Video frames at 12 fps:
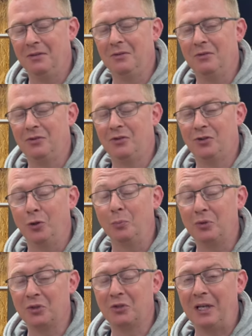
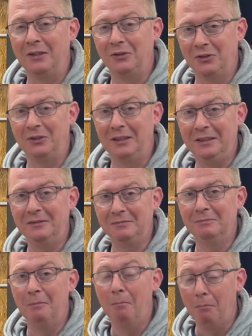substantially
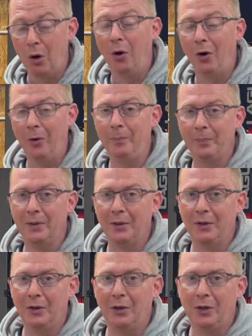more,
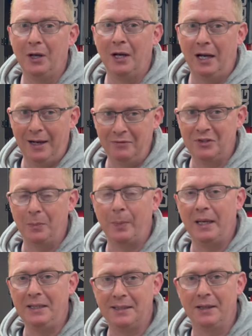having to
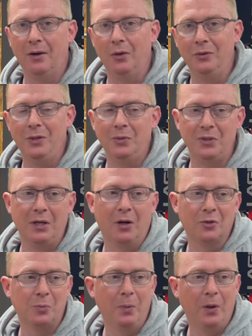paint it on using
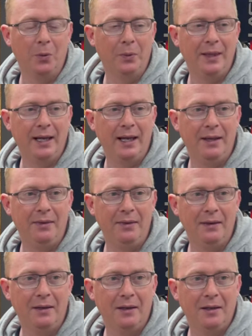Osmo,
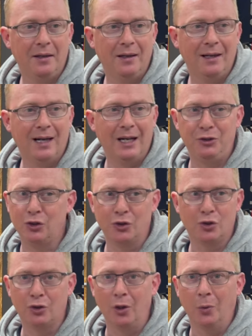then I
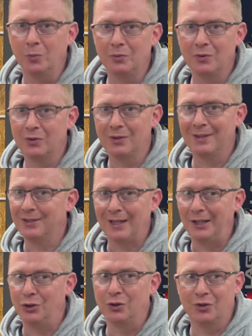just don't
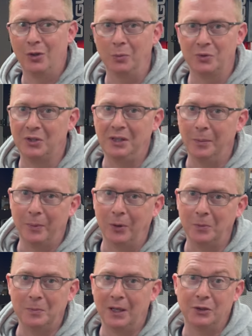see the
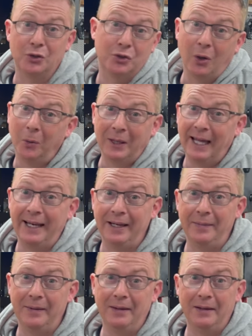point. I just don't get
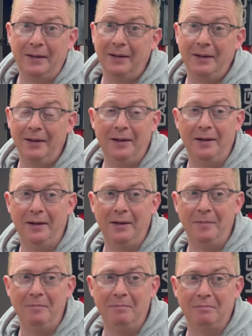it.
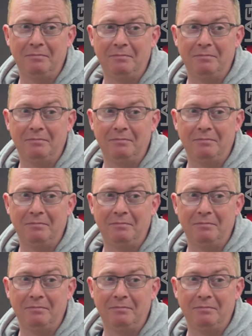The